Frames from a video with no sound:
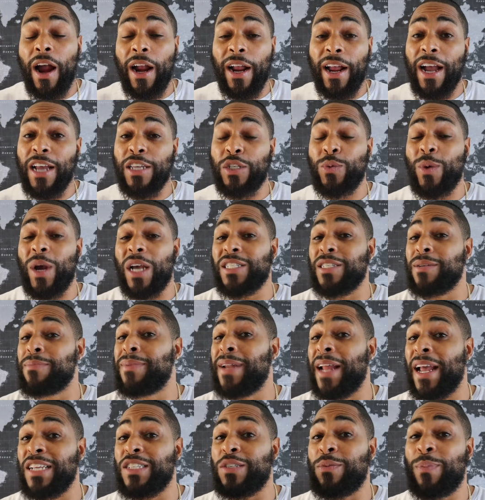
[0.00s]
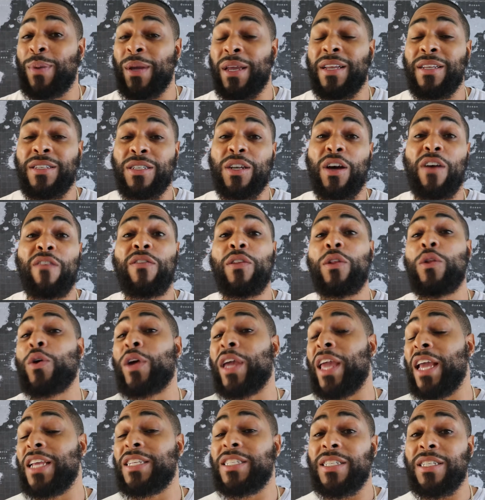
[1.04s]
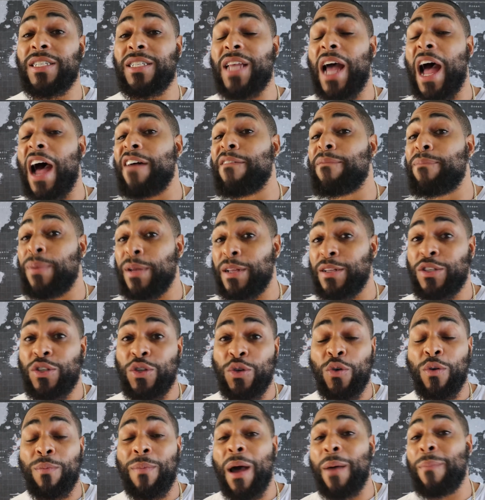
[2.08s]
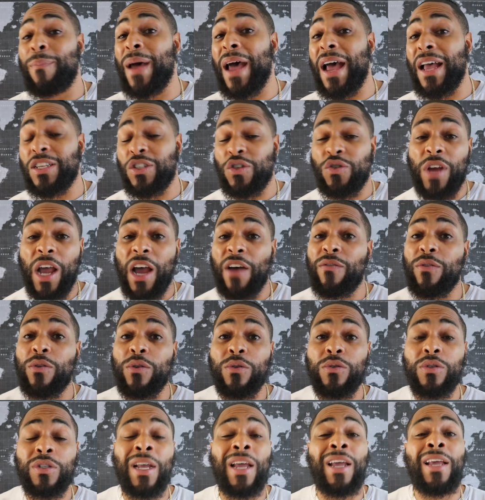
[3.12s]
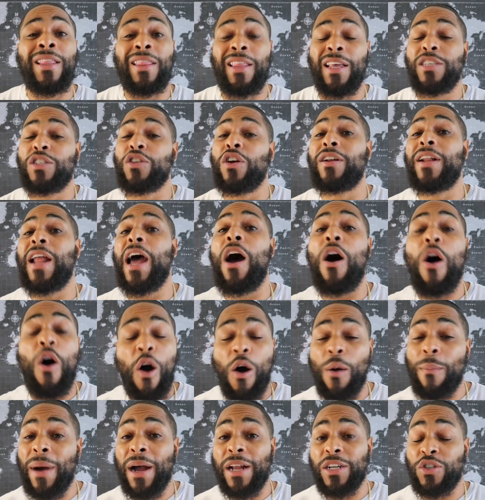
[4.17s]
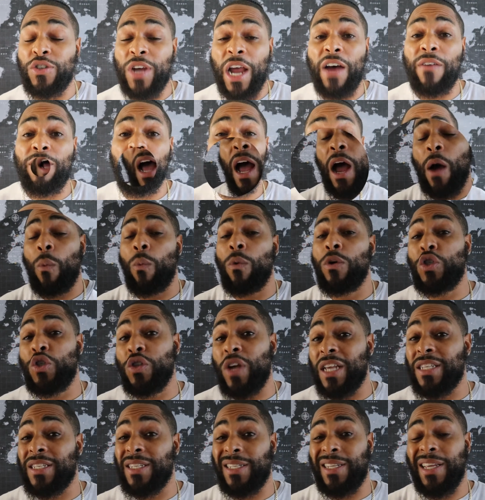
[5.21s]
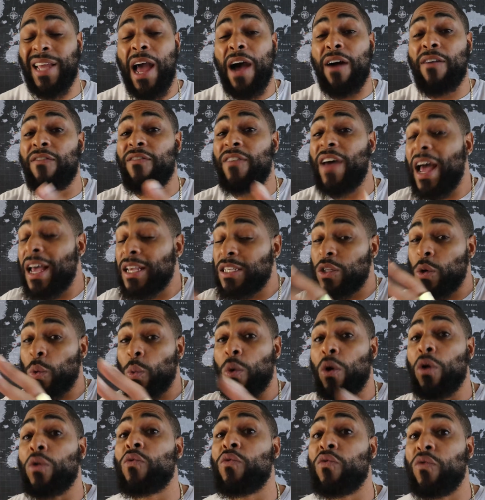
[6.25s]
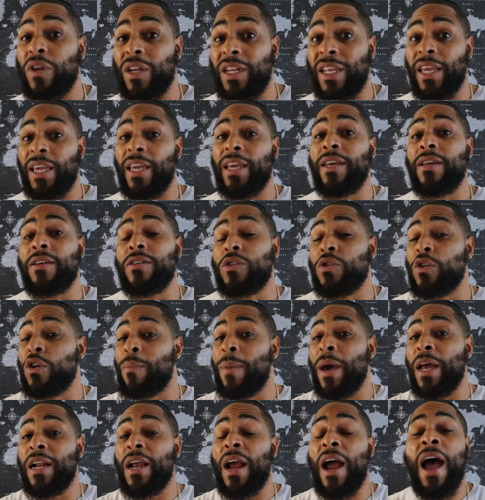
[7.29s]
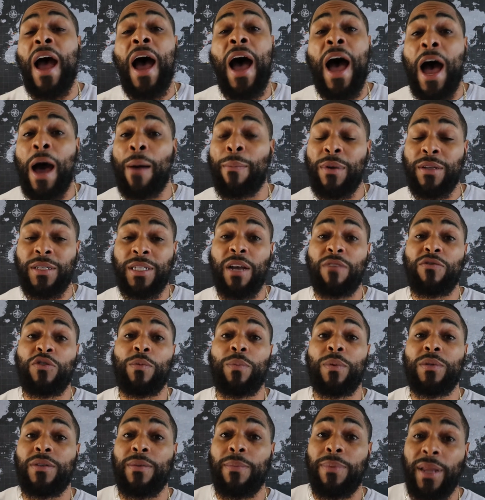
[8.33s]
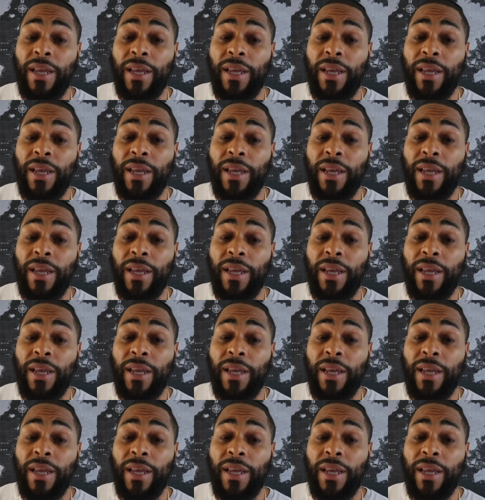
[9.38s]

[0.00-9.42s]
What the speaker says: right guys, we got some nice pins of the locations I've been to in my past travels. These are not all my travels. I want you guys to see how vast the world really is. So no matter how many times you've been to